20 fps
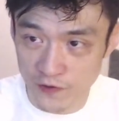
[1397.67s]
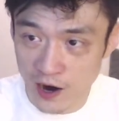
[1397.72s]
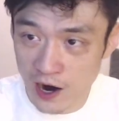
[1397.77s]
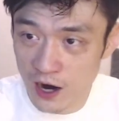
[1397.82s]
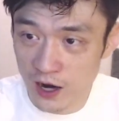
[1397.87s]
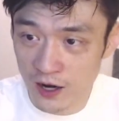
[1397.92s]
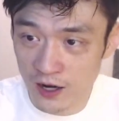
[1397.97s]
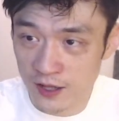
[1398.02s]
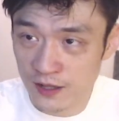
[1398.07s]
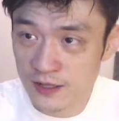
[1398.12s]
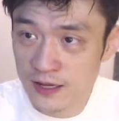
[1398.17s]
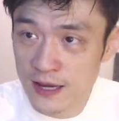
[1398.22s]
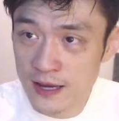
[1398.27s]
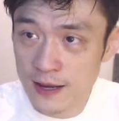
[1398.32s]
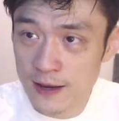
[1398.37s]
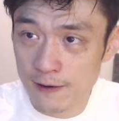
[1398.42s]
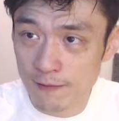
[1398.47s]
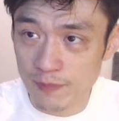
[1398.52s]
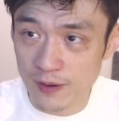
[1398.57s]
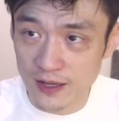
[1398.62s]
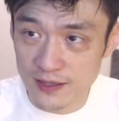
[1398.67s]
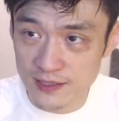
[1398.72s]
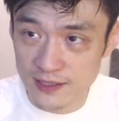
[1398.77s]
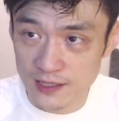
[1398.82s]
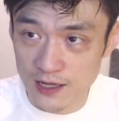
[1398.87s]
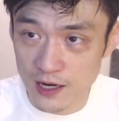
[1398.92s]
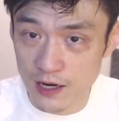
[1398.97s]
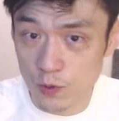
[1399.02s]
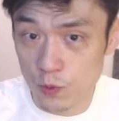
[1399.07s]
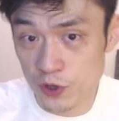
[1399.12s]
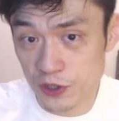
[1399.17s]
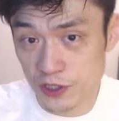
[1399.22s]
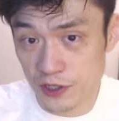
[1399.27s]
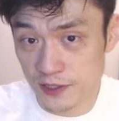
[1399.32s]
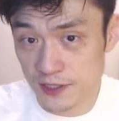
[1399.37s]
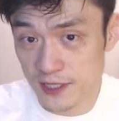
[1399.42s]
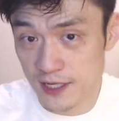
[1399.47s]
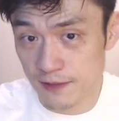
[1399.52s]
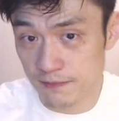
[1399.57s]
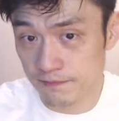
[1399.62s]
Ireland. But we shall
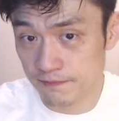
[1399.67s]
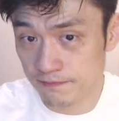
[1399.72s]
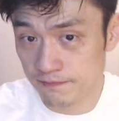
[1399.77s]
see.